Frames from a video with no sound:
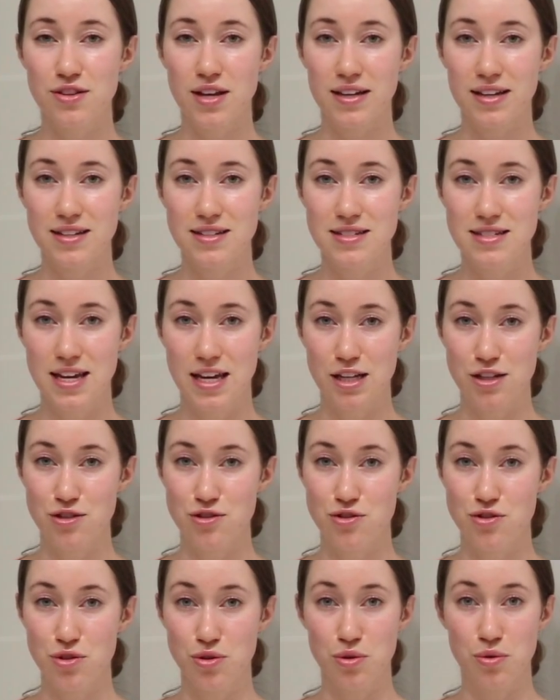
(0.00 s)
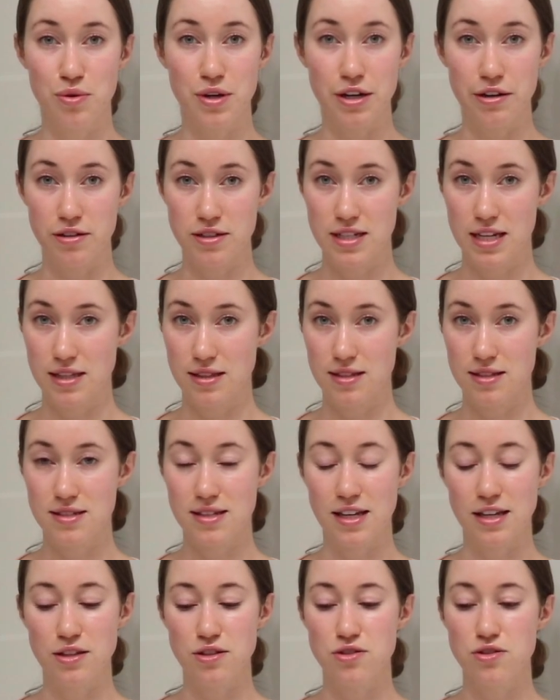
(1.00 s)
that can tend to irritate the skin.